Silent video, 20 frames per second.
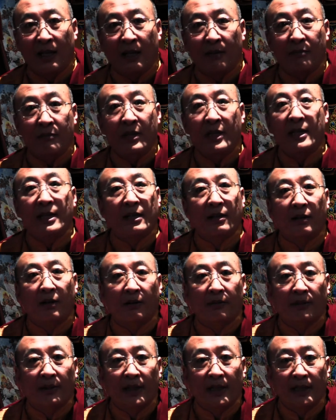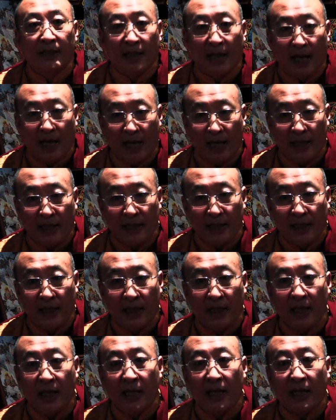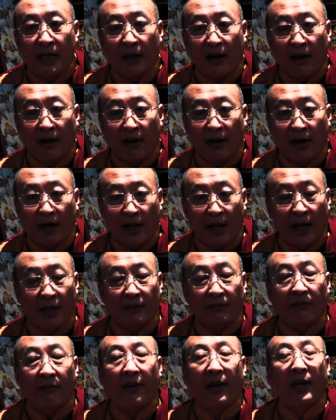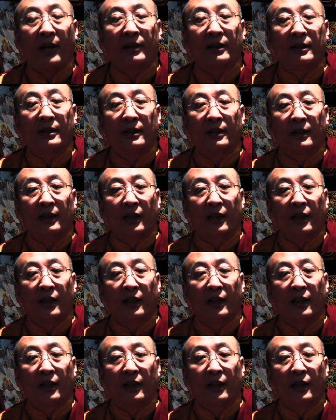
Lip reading: Middle of his age, he has wealth,